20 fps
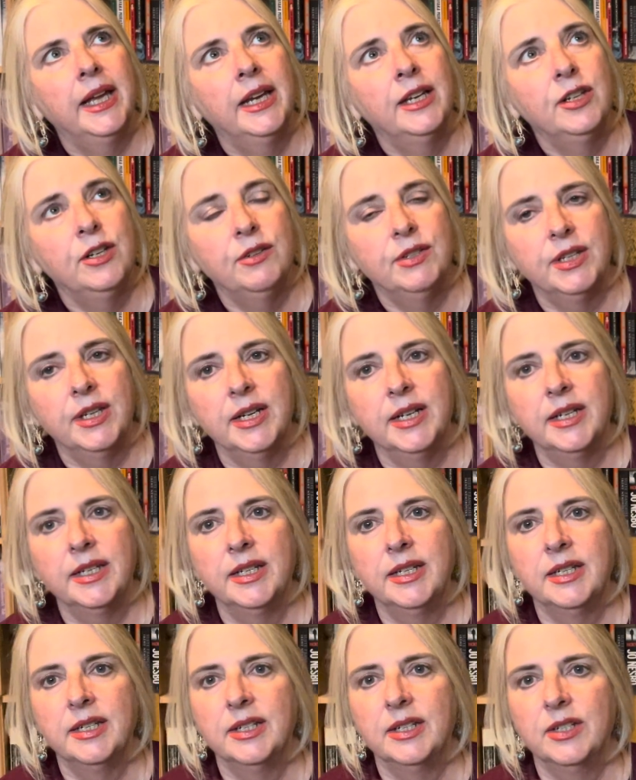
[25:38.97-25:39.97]
New
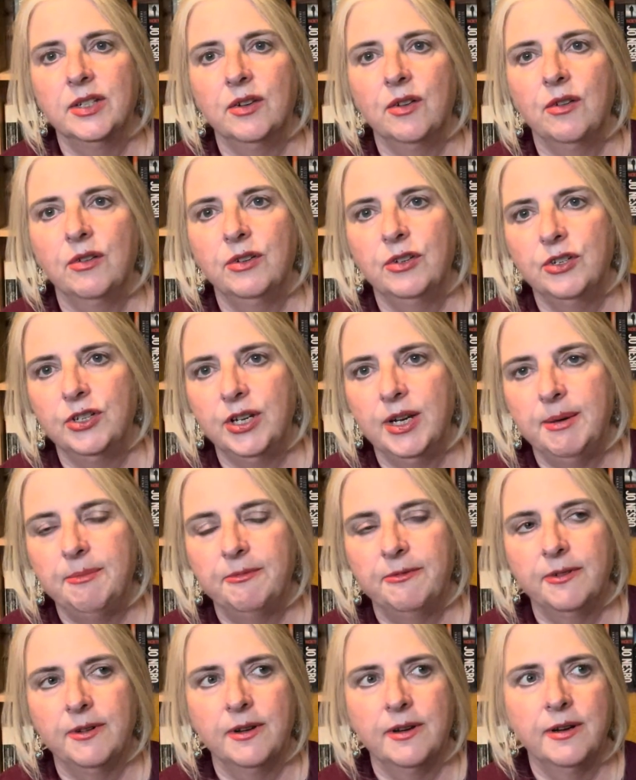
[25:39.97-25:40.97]
Zealand on a sheep
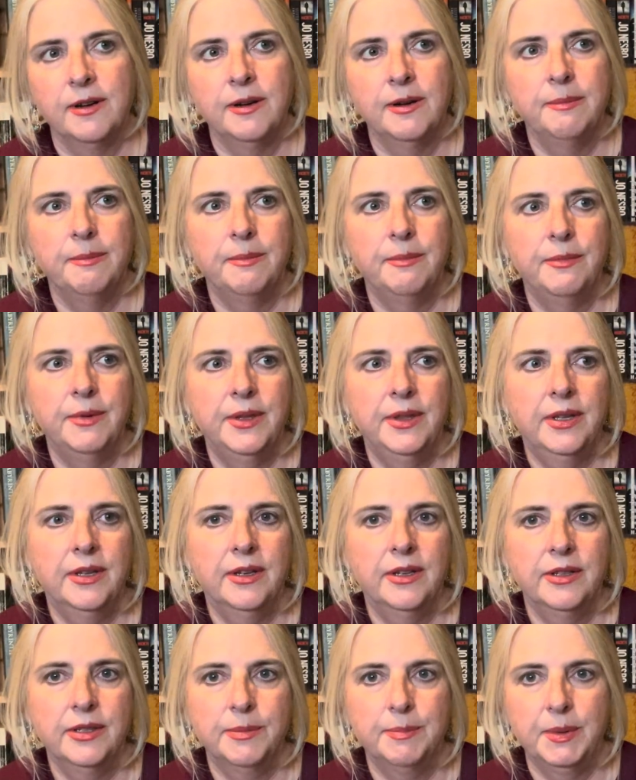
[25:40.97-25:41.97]
farm with her
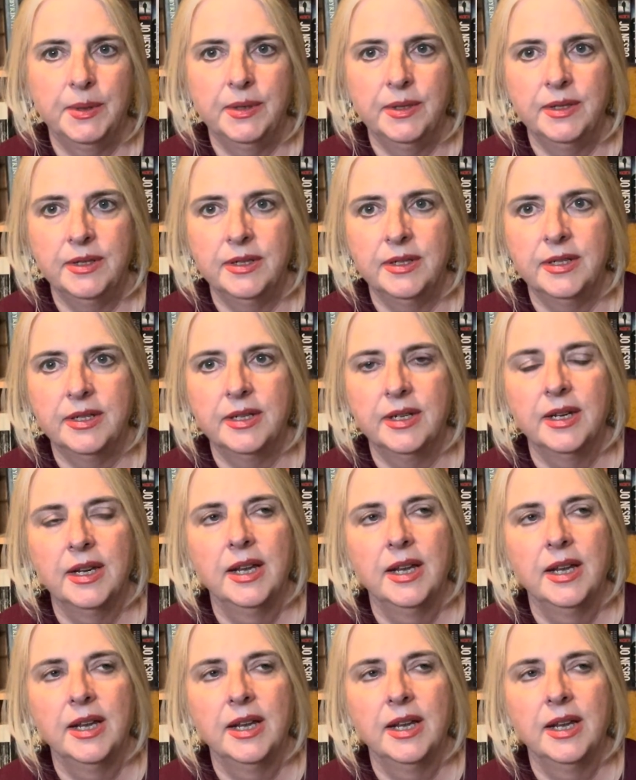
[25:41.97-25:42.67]
husband,